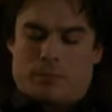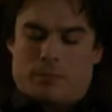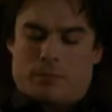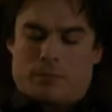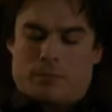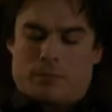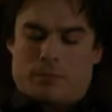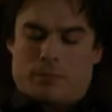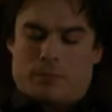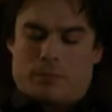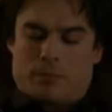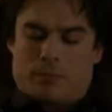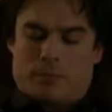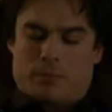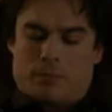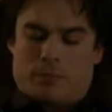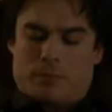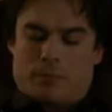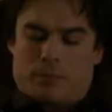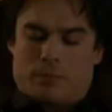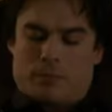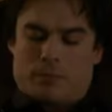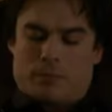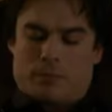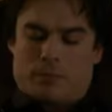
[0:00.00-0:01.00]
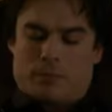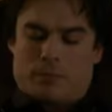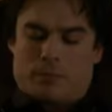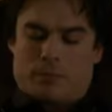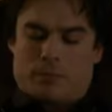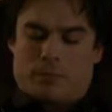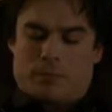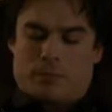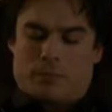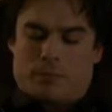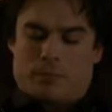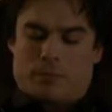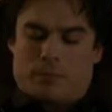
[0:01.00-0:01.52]

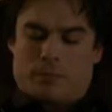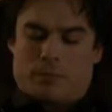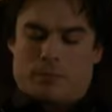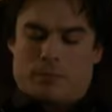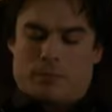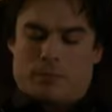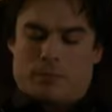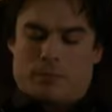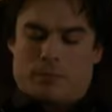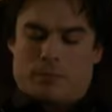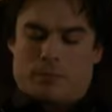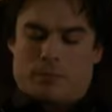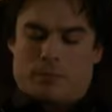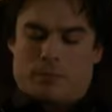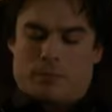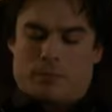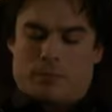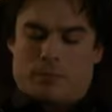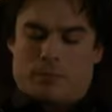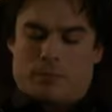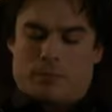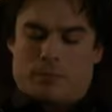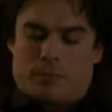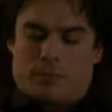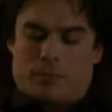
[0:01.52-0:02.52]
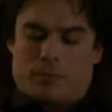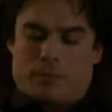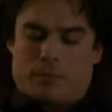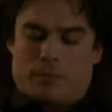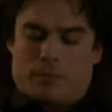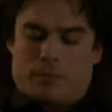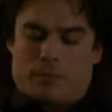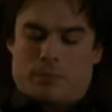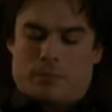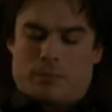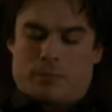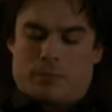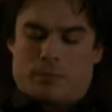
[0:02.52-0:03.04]

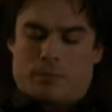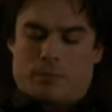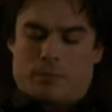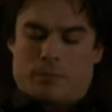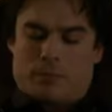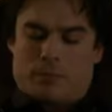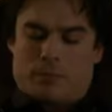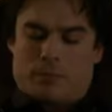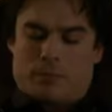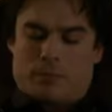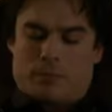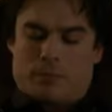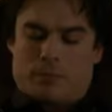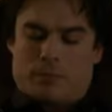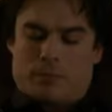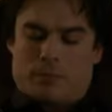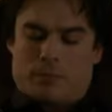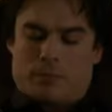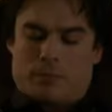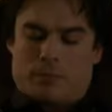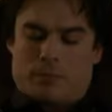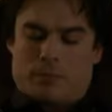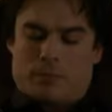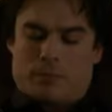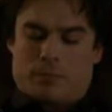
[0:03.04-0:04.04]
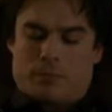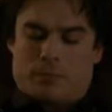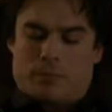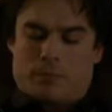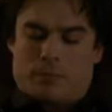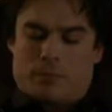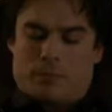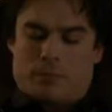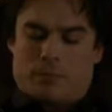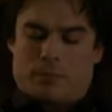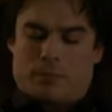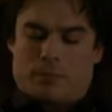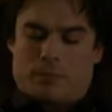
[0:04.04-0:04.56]

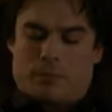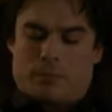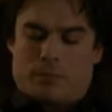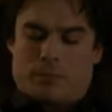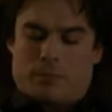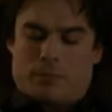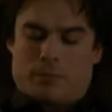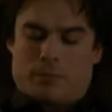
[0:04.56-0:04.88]
(no lip movement)